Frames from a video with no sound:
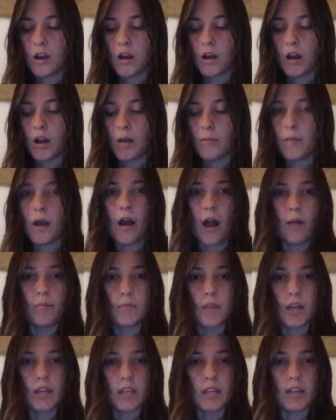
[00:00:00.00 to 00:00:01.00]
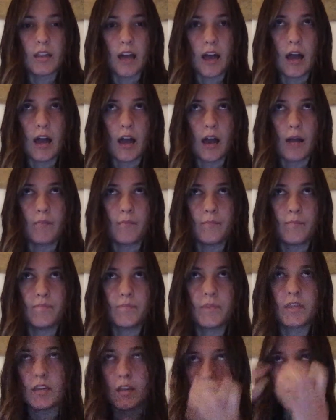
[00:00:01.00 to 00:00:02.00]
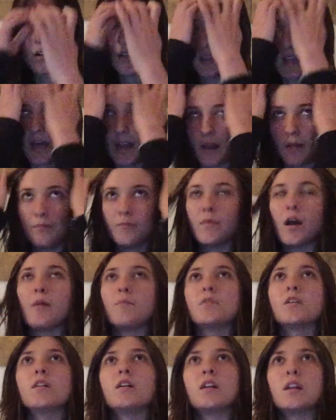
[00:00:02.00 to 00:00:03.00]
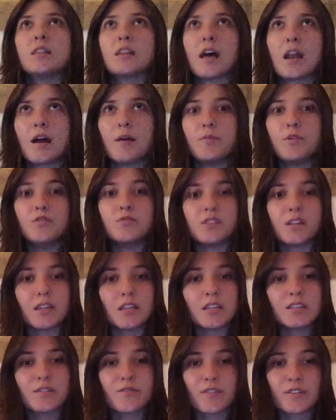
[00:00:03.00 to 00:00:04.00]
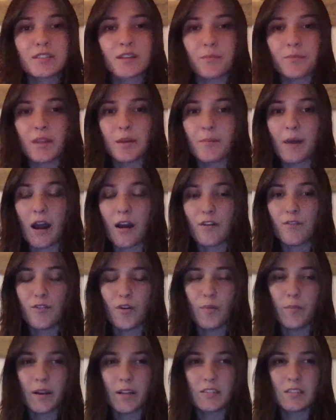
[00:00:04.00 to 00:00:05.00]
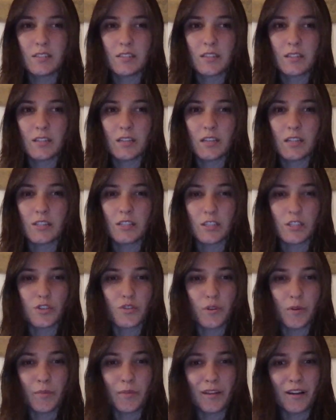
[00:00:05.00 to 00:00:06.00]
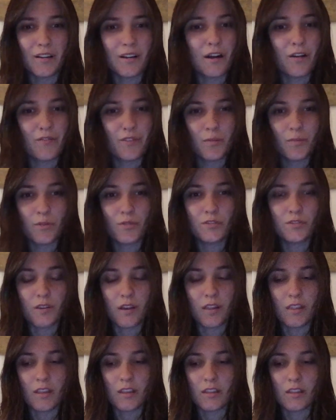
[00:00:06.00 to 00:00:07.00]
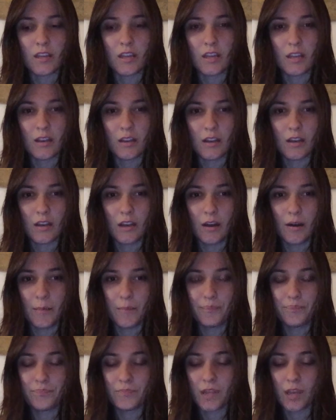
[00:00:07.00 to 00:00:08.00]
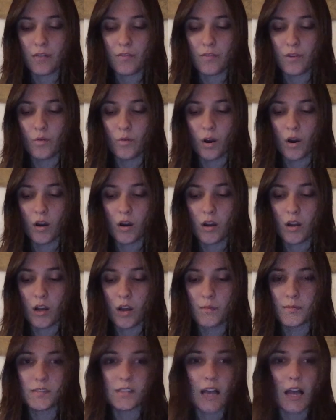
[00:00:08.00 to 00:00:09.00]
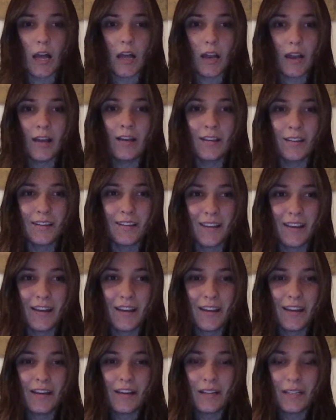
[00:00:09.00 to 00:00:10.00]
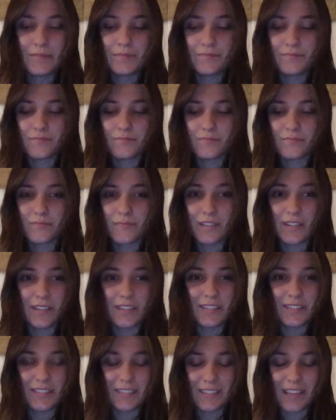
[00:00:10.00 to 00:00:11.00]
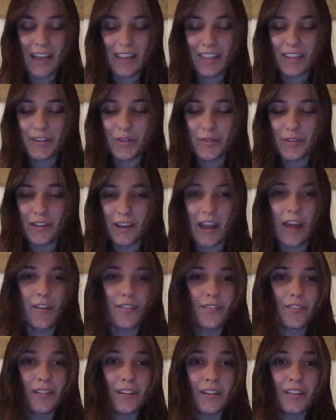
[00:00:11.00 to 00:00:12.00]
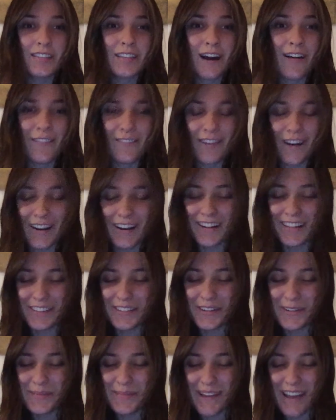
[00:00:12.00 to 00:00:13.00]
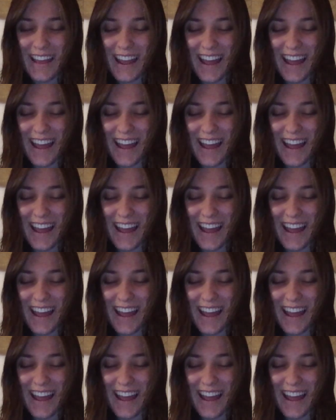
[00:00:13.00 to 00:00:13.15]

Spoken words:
And I'm lucky that I'm here and that I'm good and that I'm using this for something powerful, but it's extremely uncomfortable. So I think they can, if you are upset, I think you can handle the discomfort a little bit.